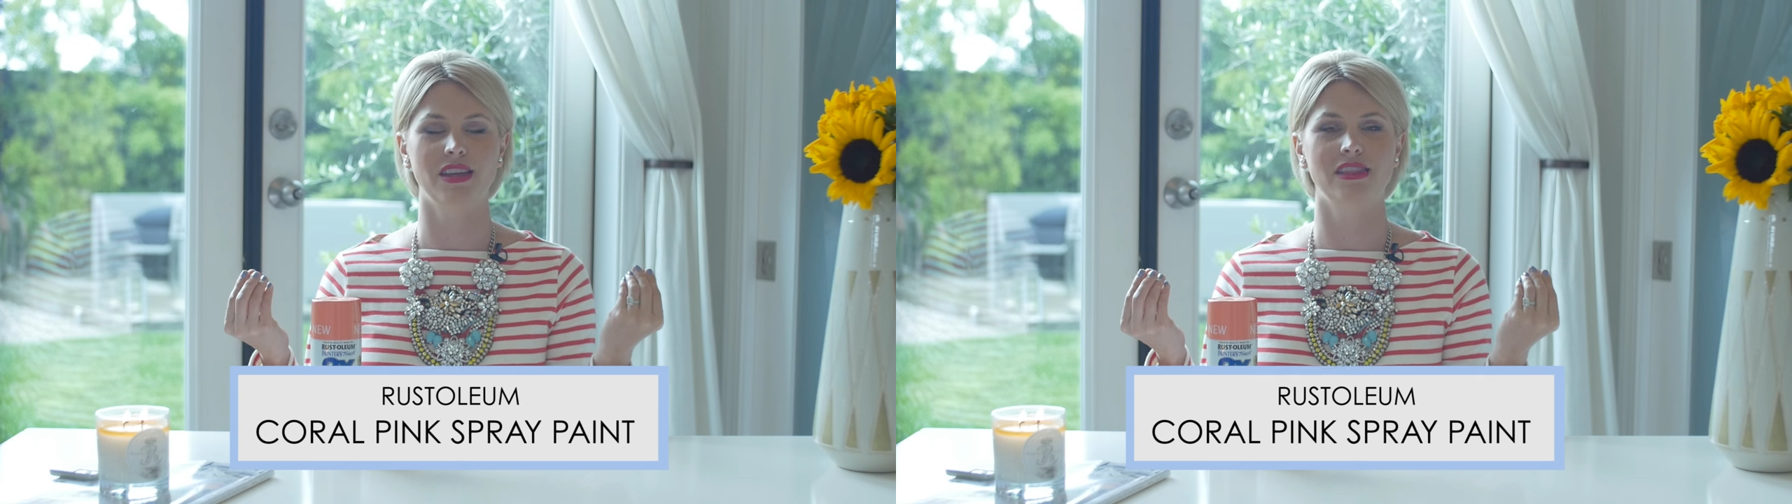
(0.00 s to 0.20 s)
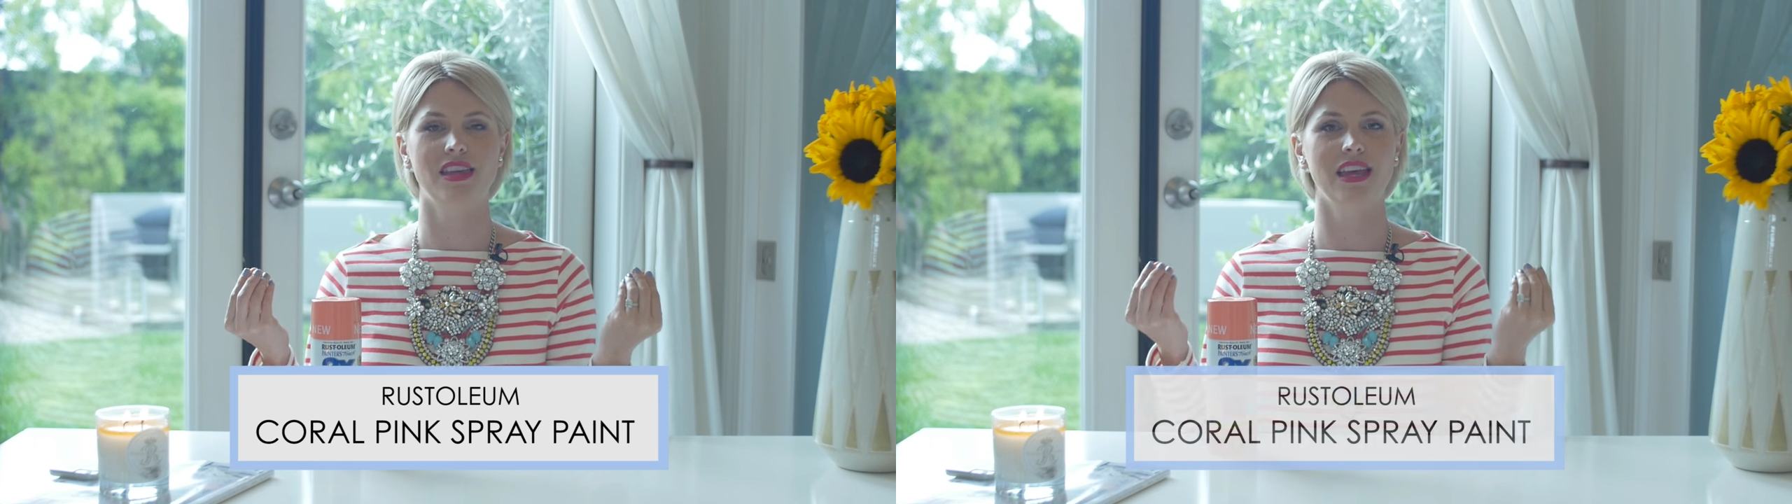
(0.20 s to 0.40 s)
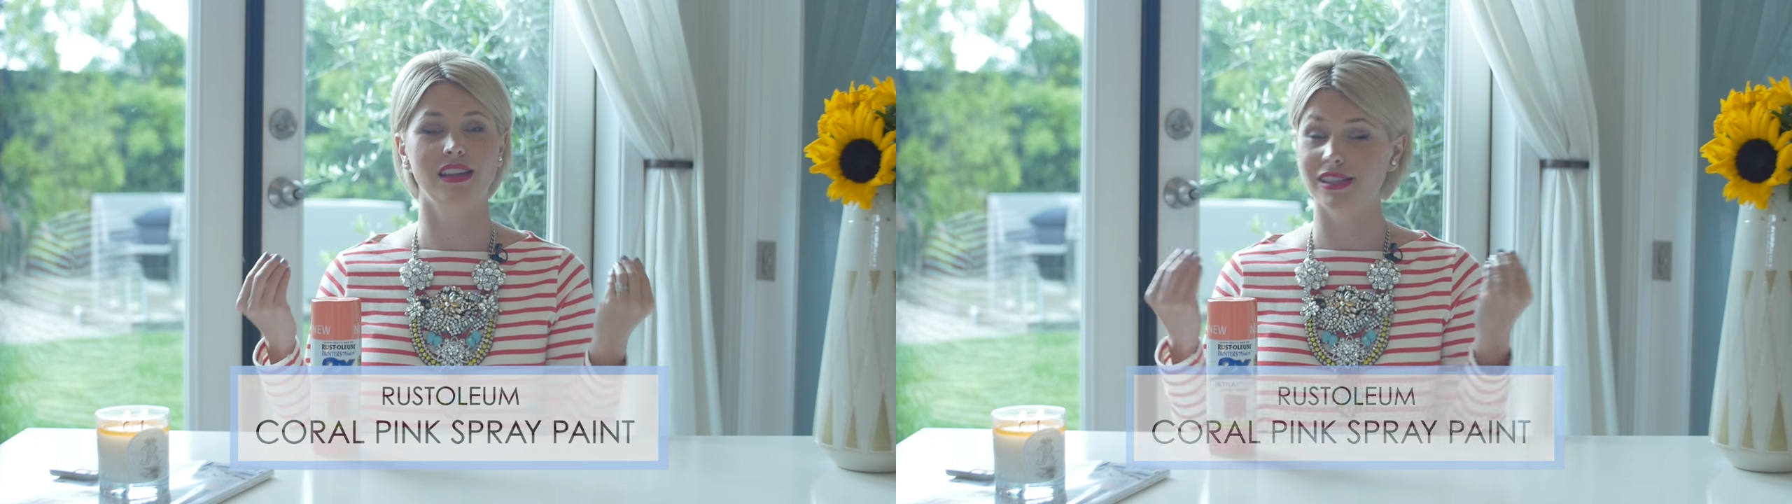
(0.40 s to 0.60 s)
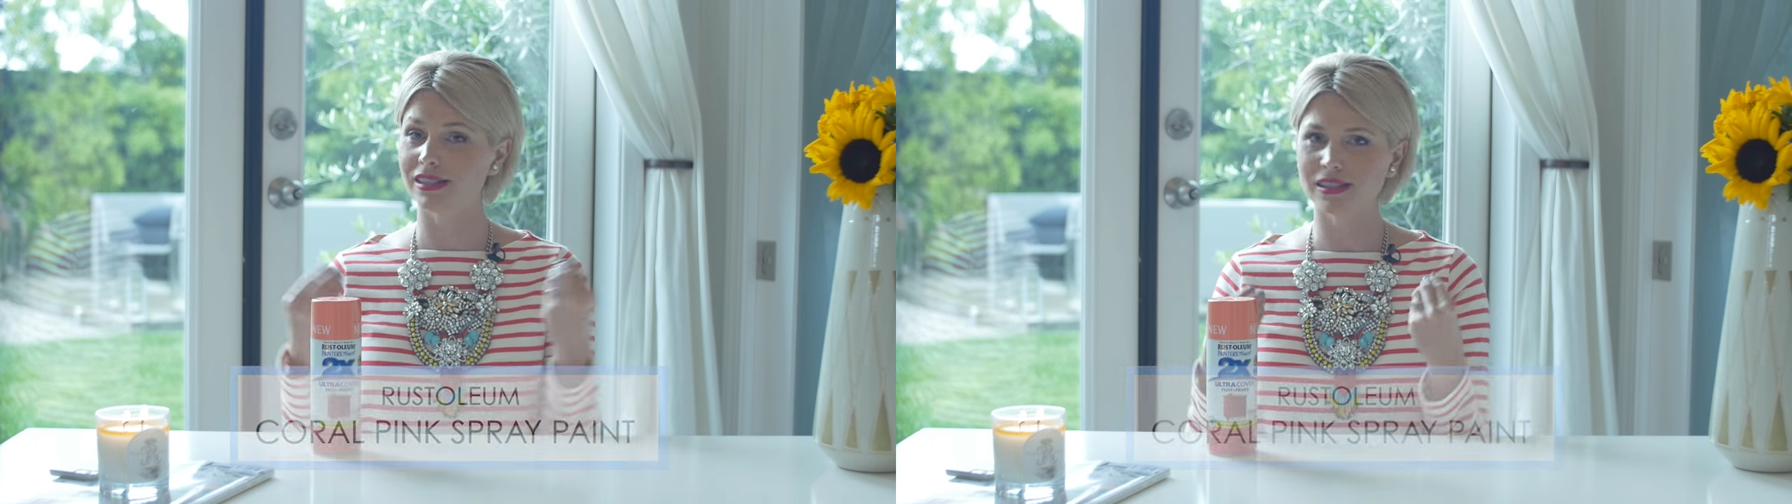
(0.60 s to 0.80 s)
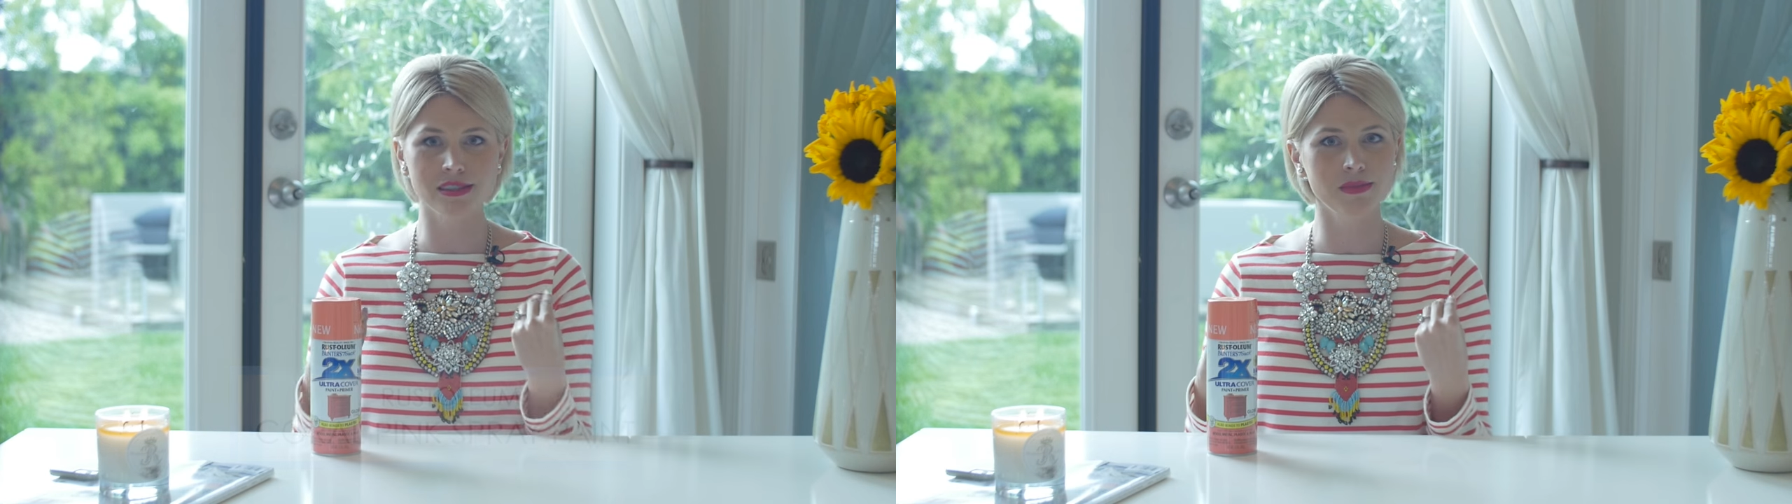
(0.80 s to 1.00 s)
that they
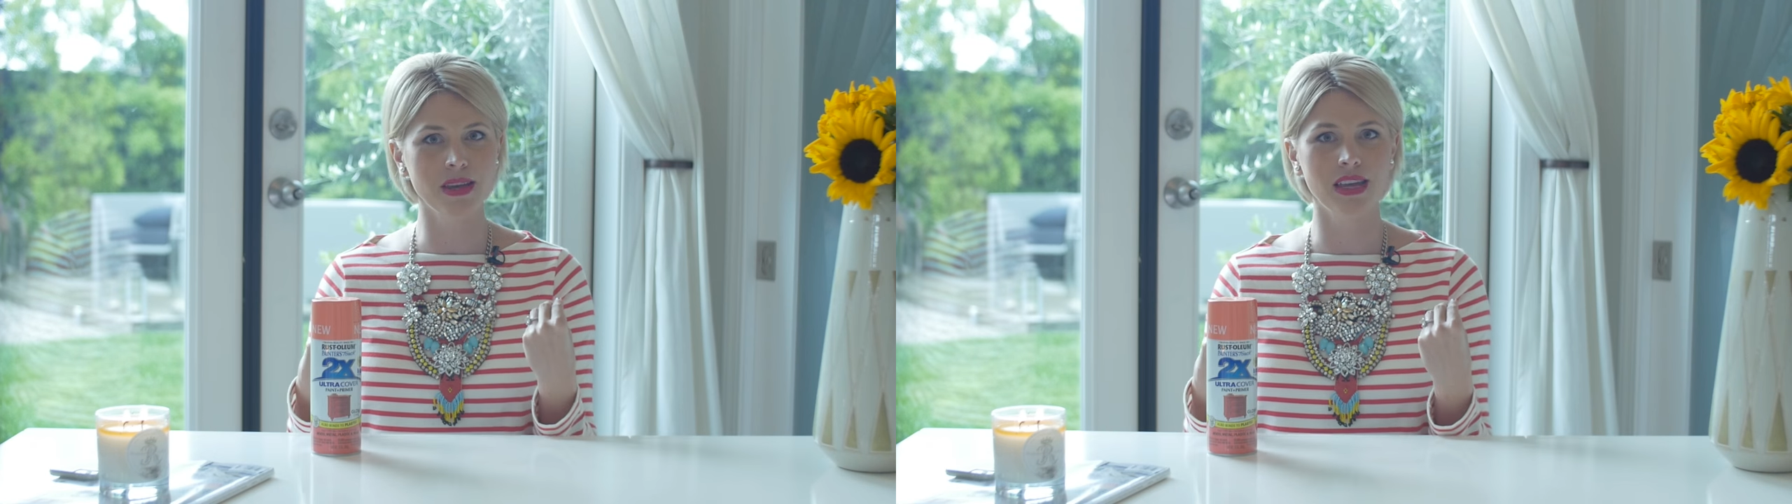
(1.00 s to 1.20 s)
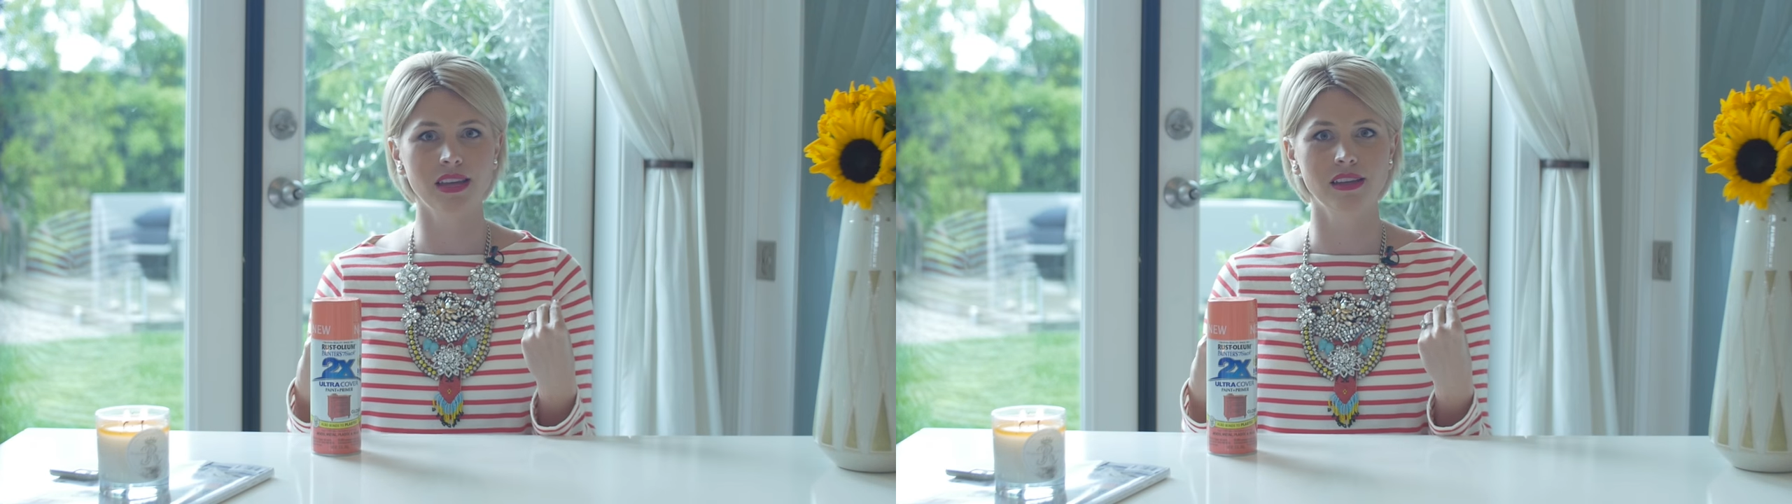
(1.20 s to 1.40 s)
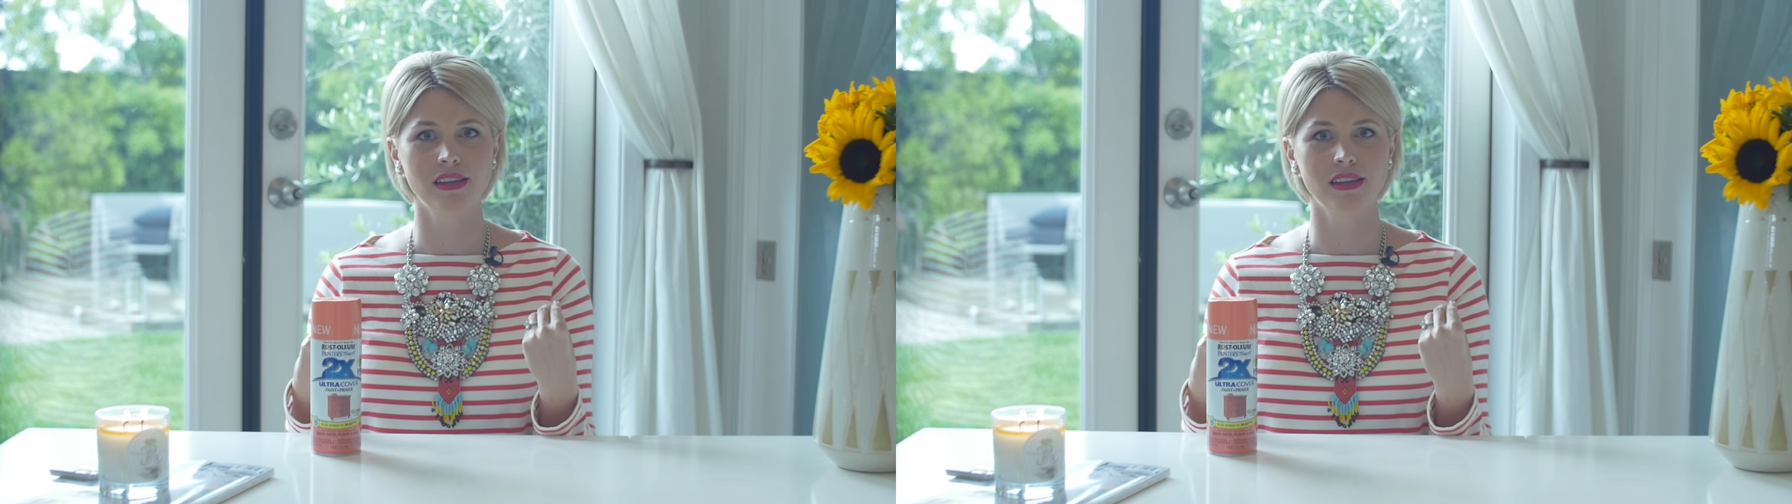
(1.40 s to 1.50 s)
listened to me